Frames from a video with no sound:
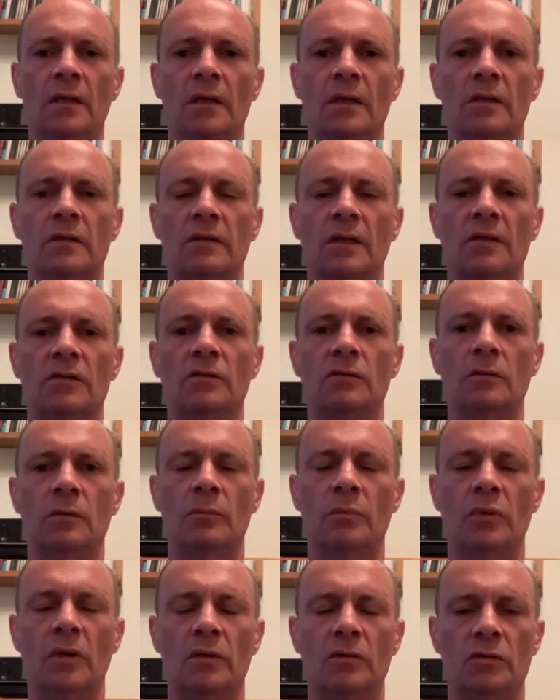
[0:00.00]
because as you
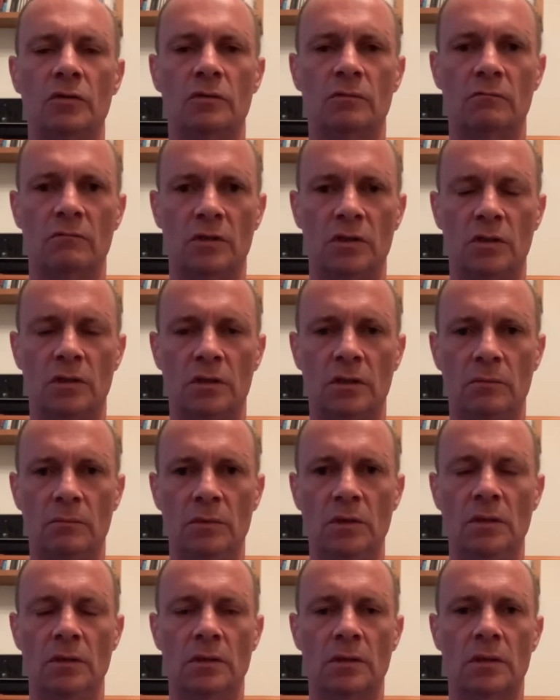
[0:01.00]
approached
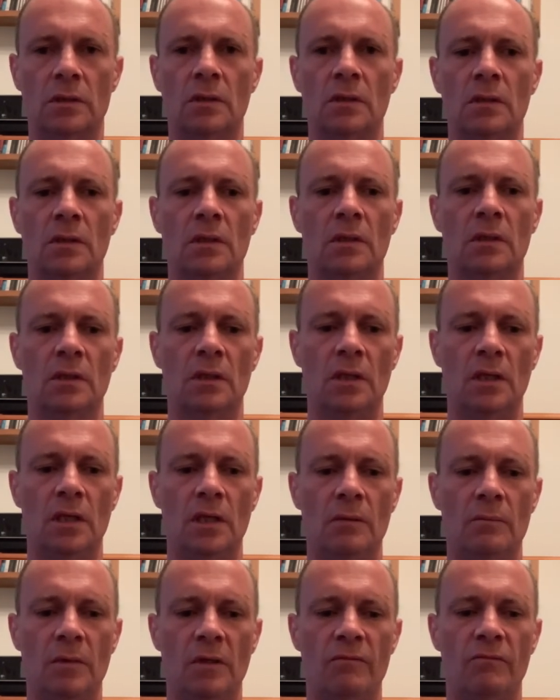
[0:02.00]
retirement, when